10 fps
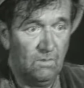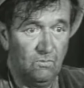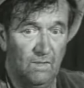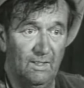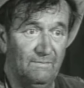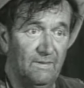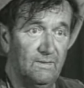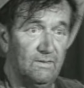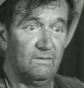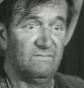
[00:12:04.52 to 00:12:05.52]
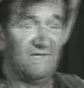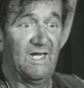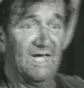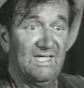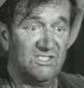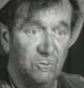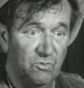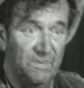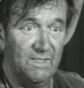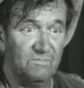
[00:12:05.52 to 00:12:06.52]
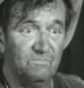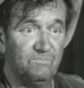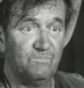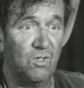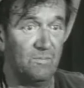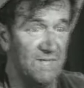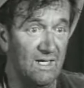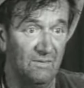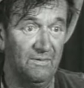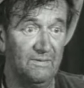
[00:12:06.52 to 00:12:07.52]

Well, a, a, fellow lassoed me and pulled me out.